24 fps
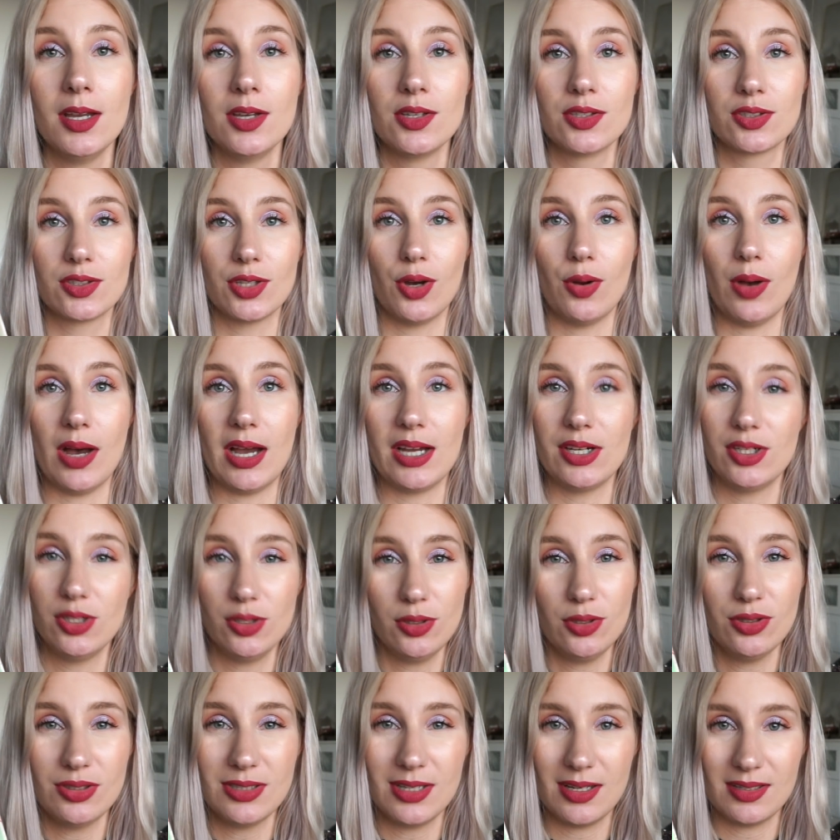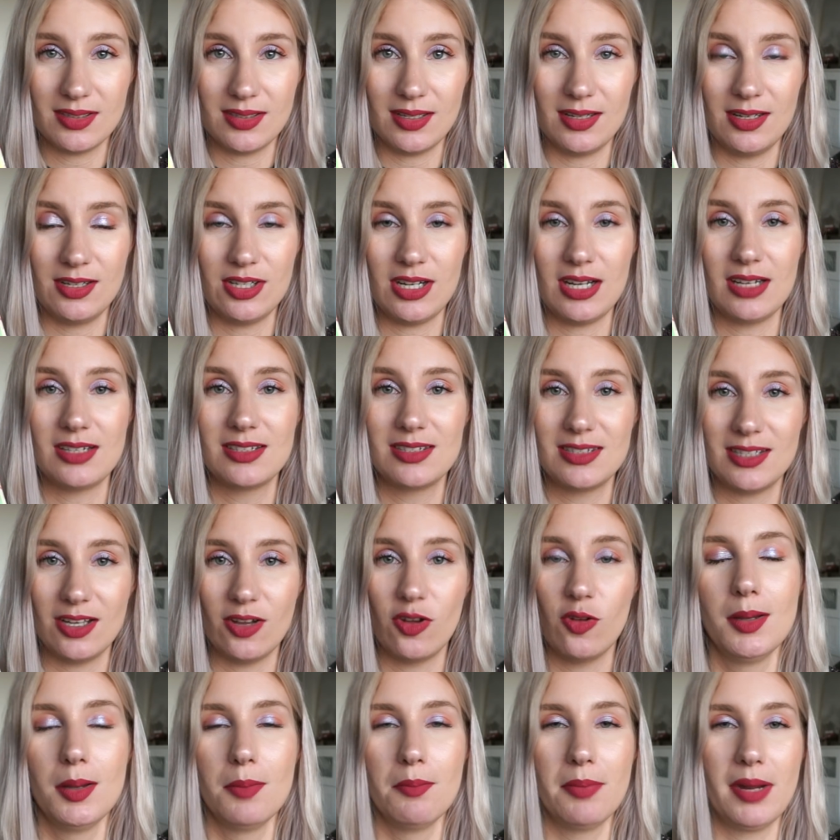So I do use it as a setting shade
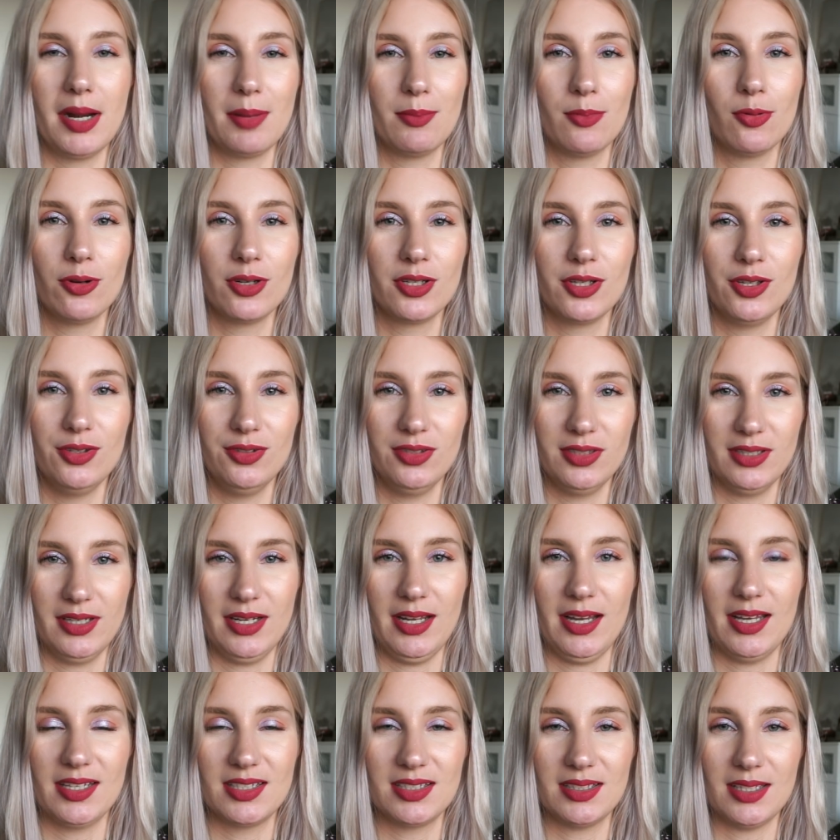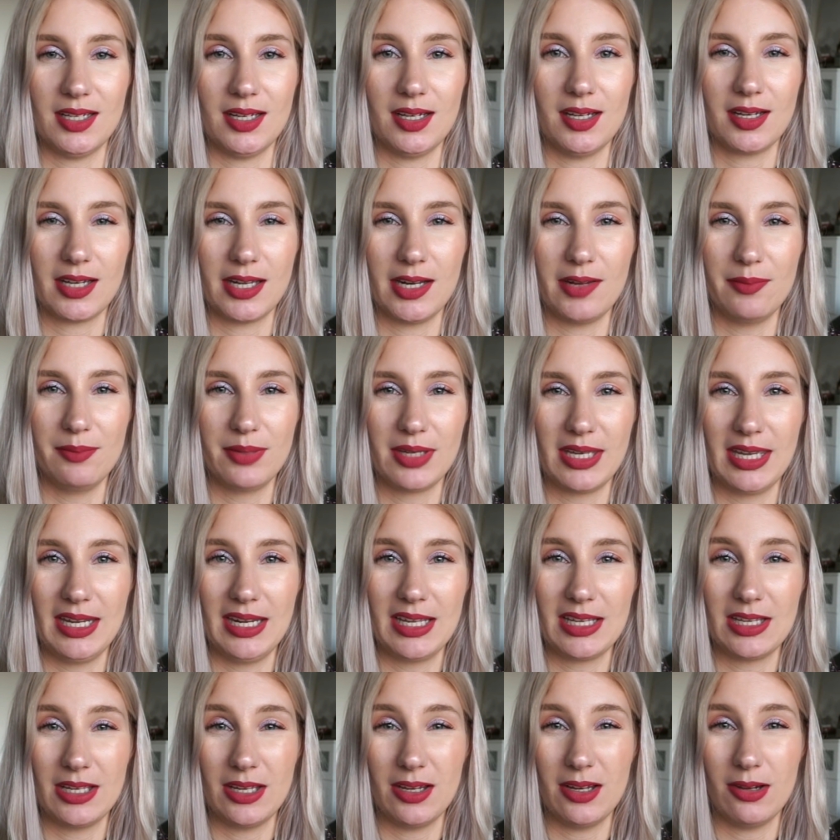still, but I more use it as a kind of
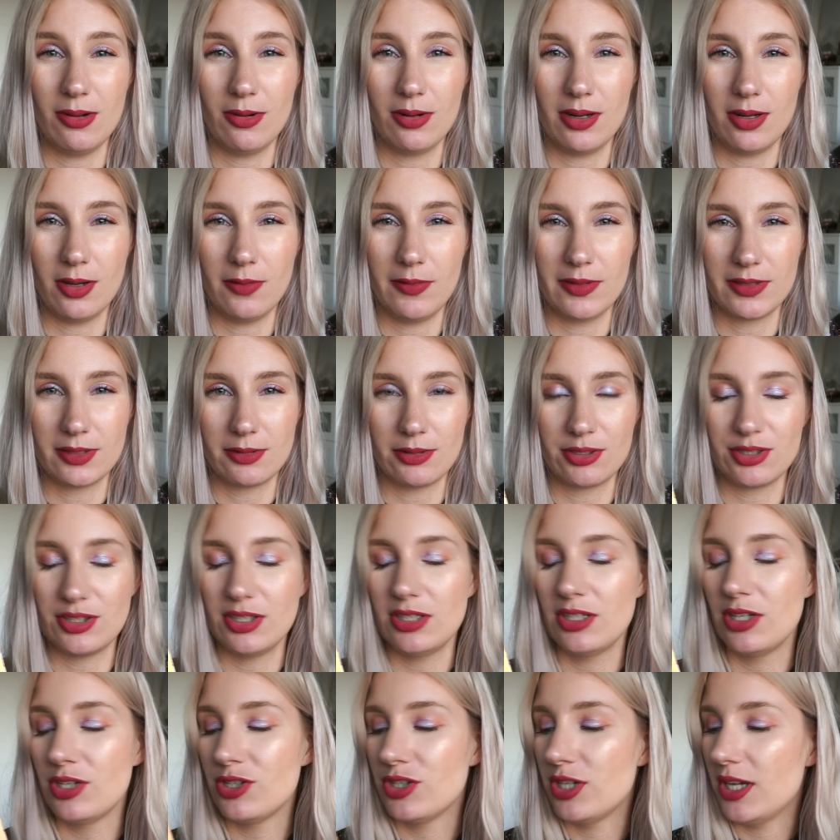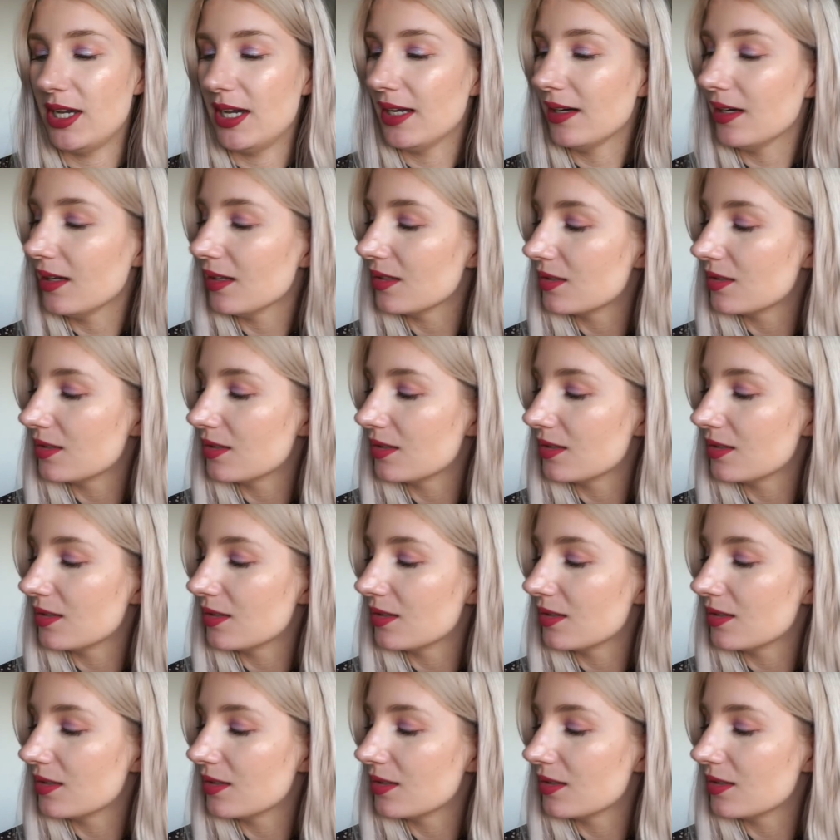beginning of a transition shade.